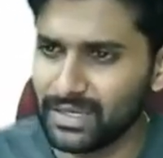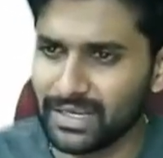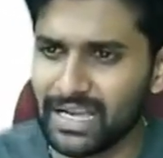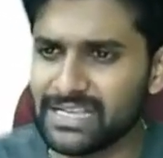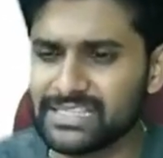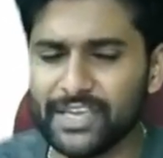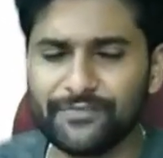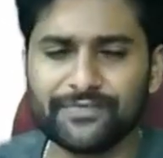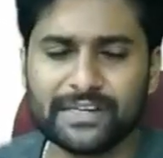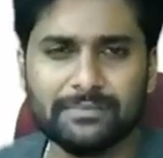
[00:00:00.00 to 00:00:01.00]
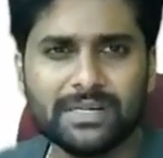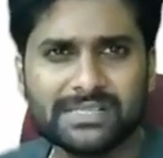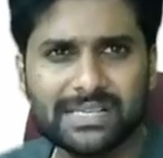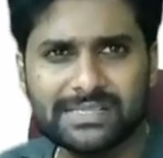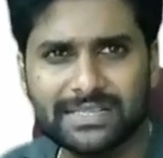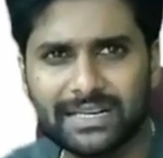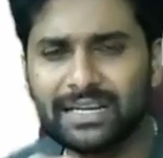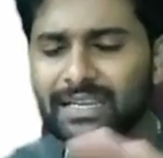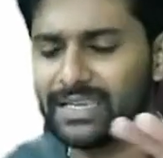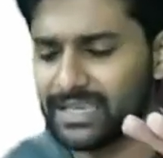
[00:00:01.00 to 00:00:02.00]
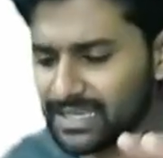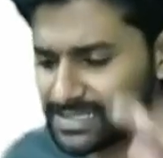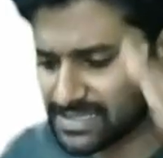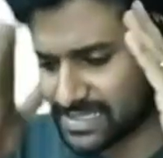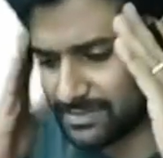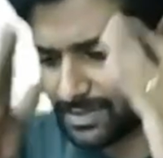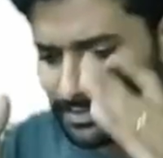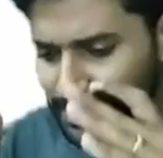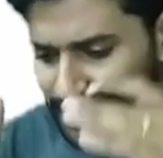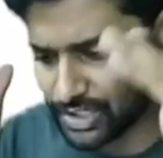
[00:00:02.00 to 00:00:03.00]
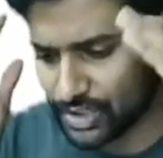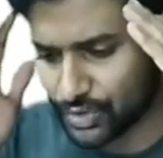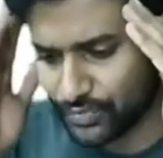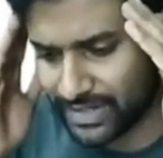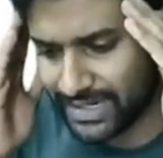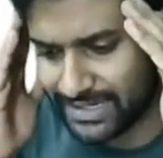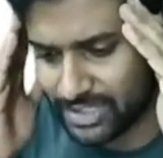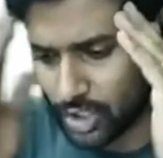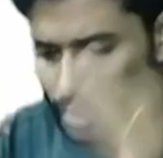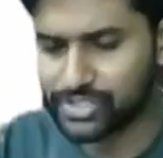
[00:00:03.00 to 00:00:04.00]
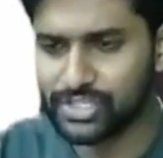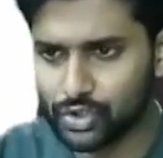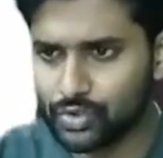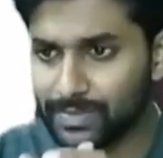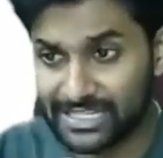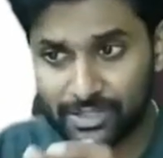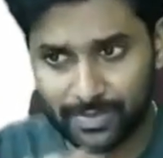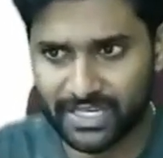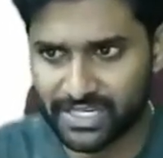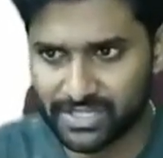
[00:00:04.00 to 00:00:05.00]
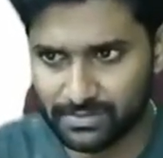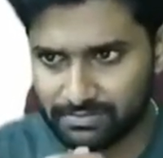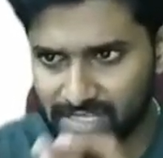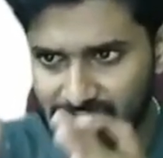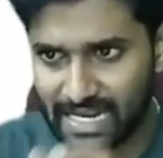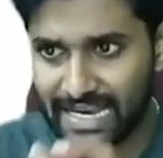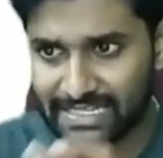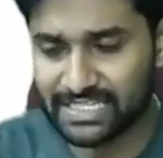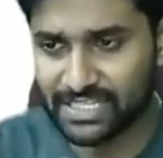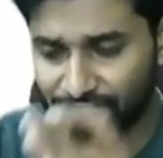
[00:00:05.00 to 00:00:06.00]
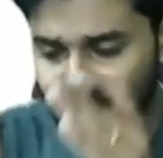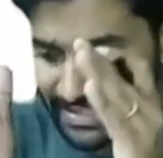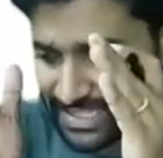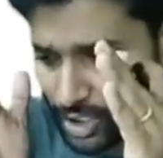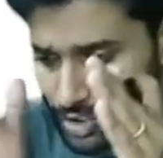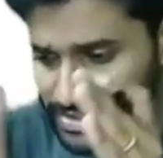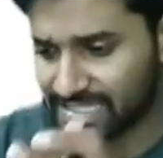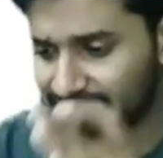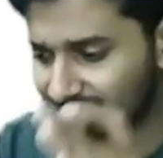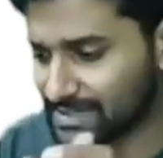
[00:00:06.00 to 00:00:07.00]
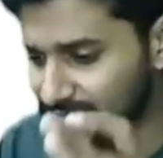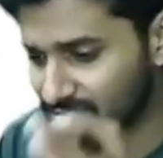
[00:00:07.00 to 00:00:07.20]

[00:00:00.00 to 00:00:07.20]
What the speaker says: Guys, if numbers are suddenly increases, remember that you will get the logic through multiplication. Just identify the logic in terms